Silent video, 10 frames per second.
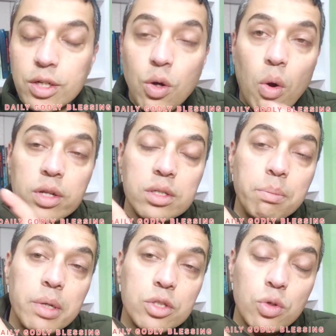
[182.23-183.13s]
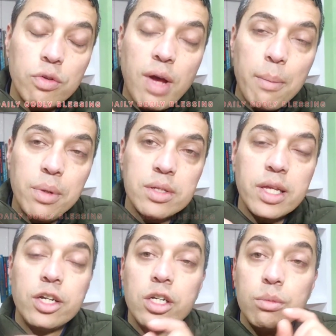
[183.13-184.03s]
God is a bestower of happiness
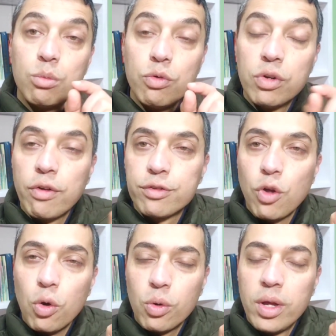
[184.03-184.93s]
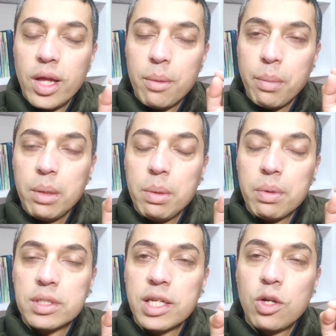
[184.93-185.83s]
and remover of sorrow. Many
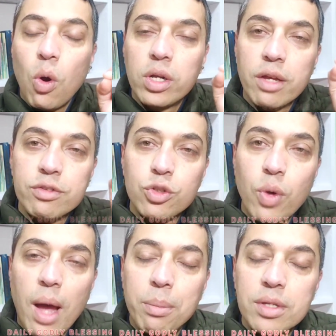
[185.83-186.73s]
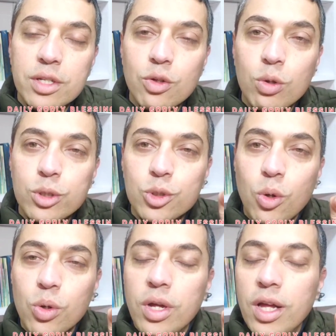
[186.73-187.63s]
people say God gives you happiness and also
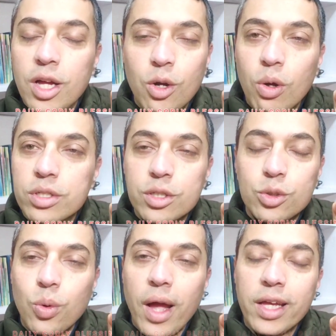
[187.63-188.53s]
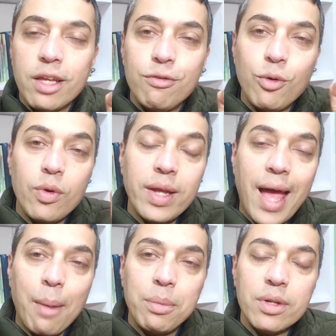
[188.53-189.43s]
sorrow. God says, No, I give you only
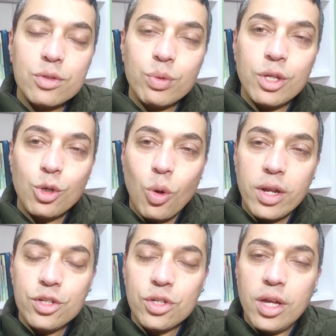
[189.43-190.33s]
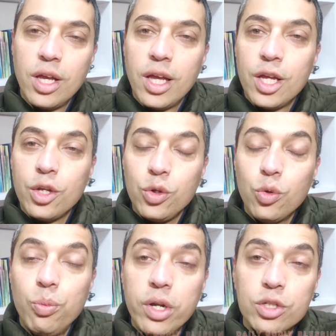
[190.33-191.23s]
happiness with the knowledge.
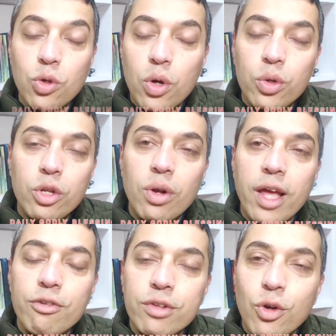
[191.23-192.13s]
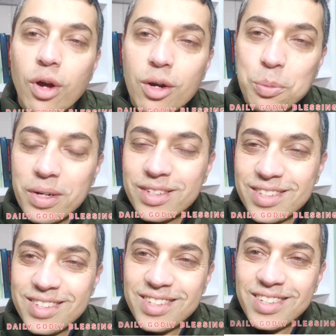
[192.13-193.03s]
You bring sorrow in your life with your
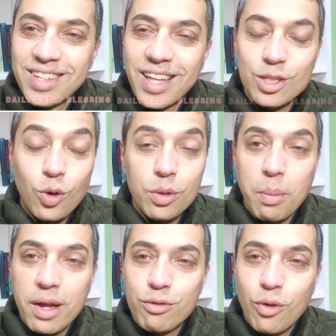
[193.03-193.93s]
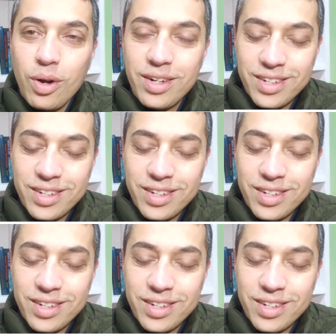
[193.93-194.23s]
karmas. That's not my fault.